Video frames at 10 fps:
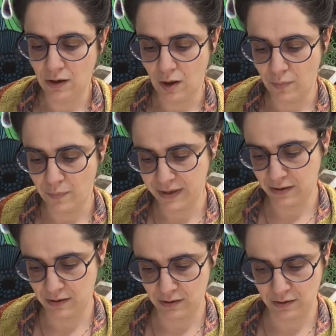a
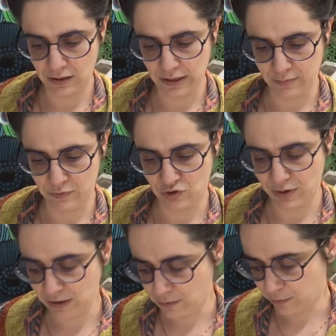bit
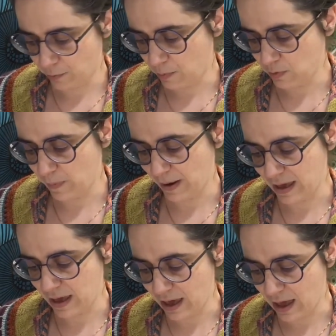transformed by
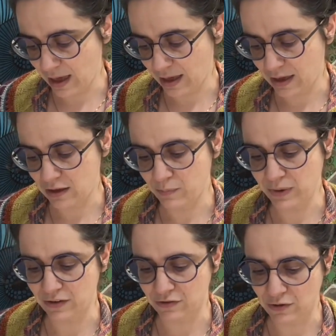AI,
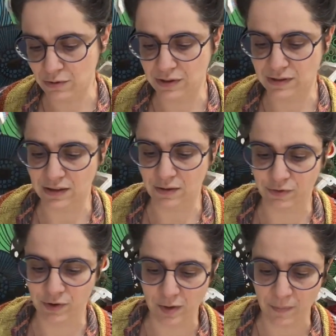because you think that the
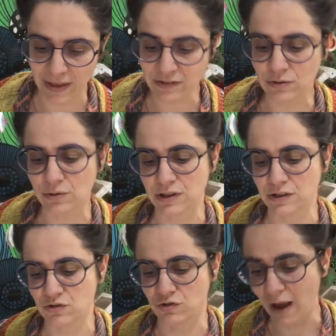fundamental
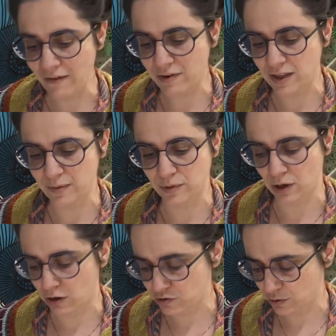things driving them
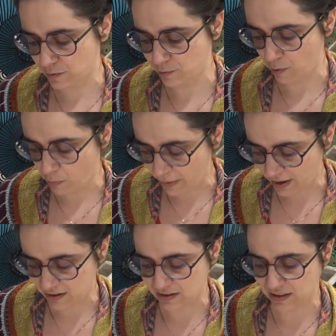are sort of
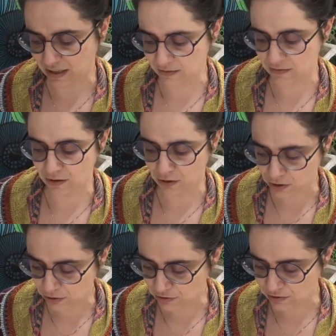robust against the
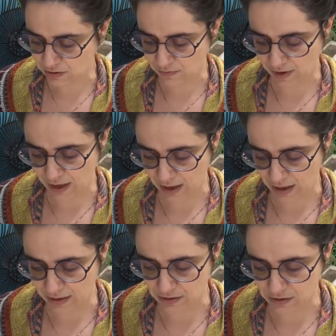incursions of
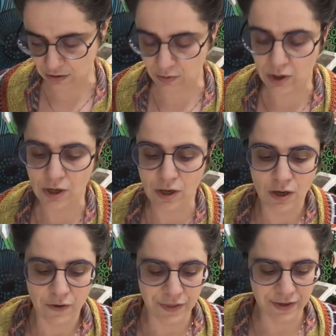AI. And so
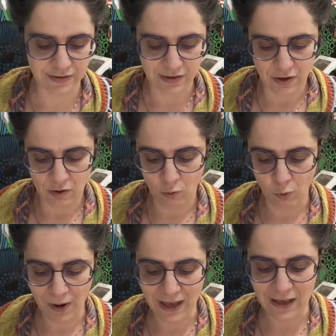this
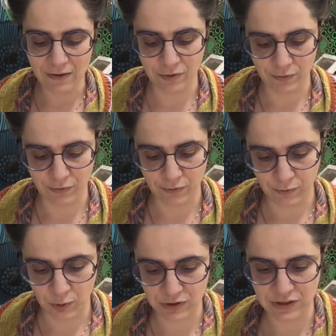wave of
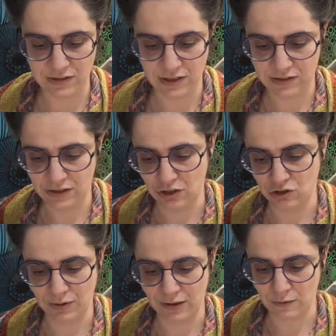forces that's going to
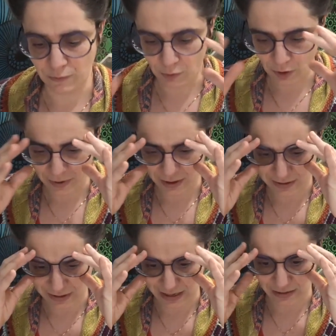transform
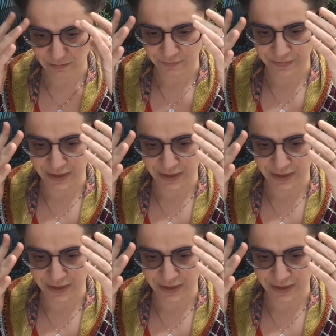us and